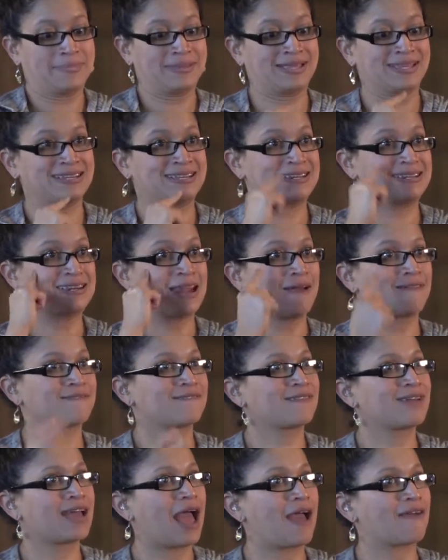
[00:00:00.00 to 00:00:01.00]
Many
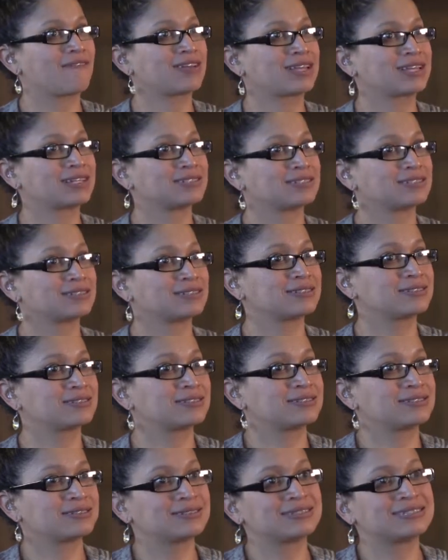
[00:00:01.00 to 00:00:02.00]
times law enforcement
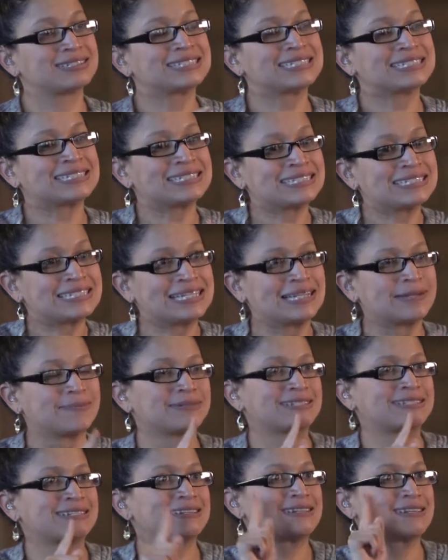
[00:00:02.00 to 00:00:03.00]
think, oh, I'm an interpreter
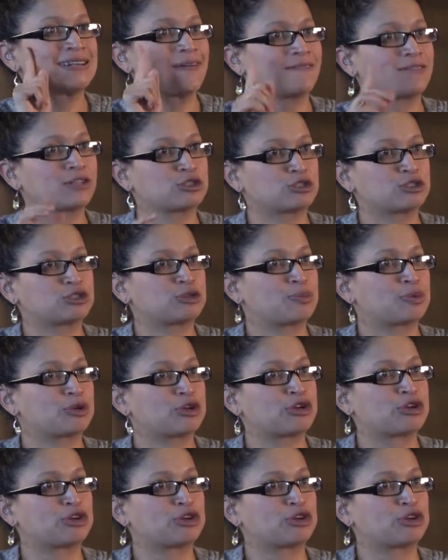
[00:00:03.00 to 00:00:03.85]
and I can